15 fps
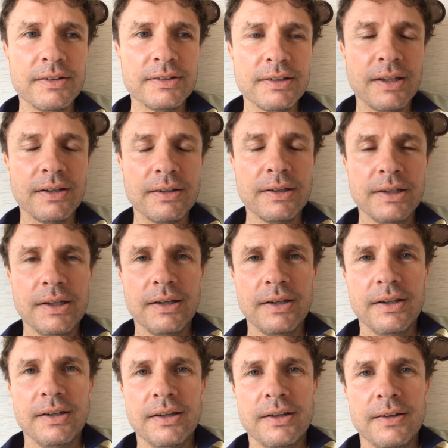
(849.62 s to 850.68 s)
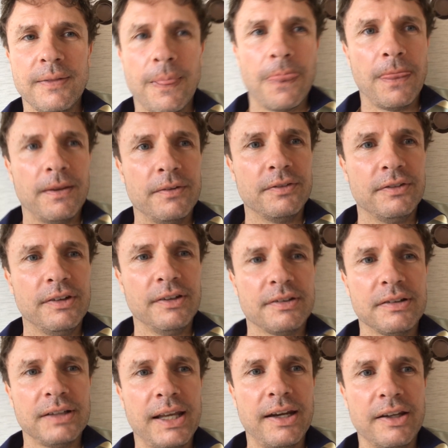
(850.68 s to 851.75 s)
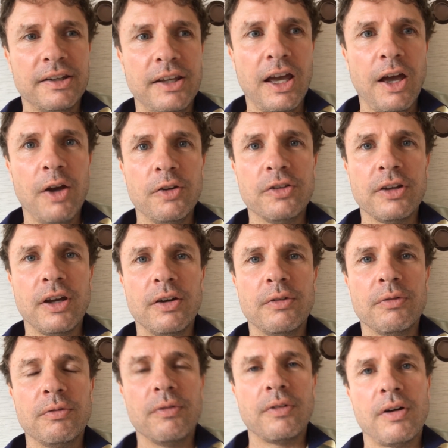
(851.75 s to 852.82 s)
So just let it go. So